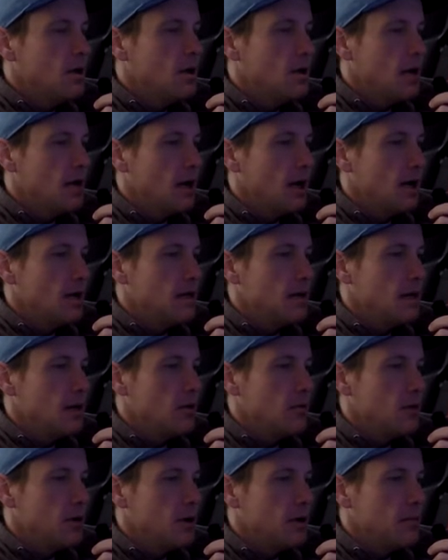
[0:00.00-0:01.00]

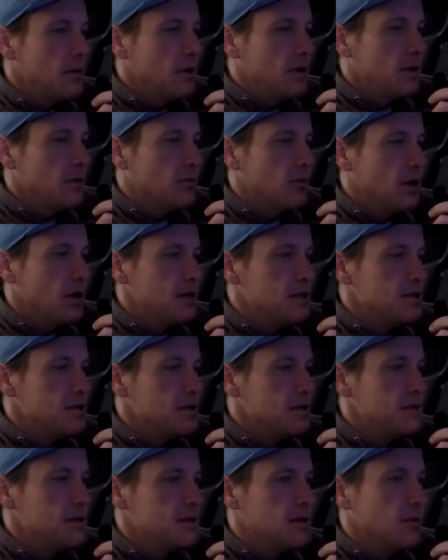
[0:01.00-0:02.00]
Yellow belly being a bright
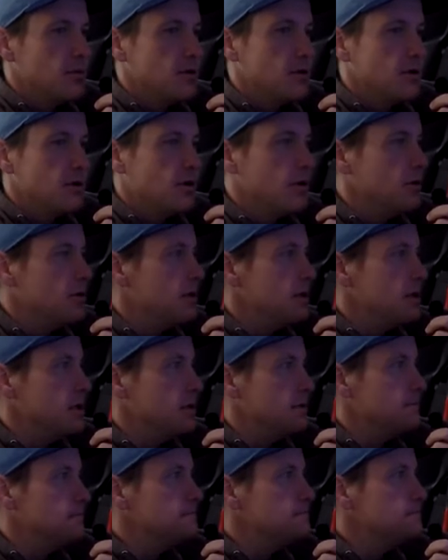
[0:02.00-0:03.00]
gene similar to OD.